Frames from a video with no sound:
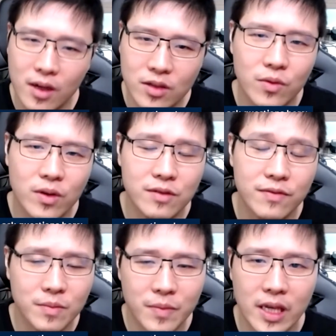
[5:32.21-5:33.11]
as well as
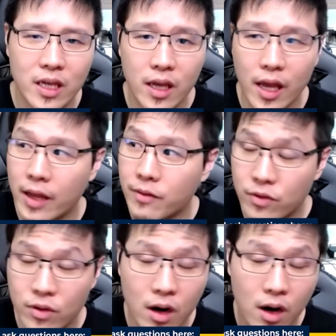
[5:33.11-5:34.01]
for me and
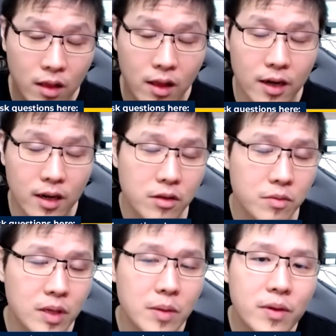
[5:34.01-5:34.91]
for a lot of other
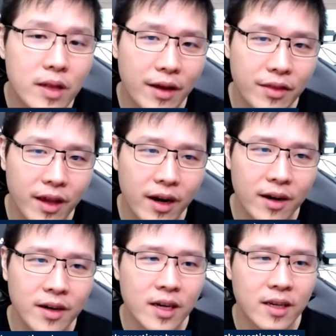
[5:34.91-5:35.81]
people out there.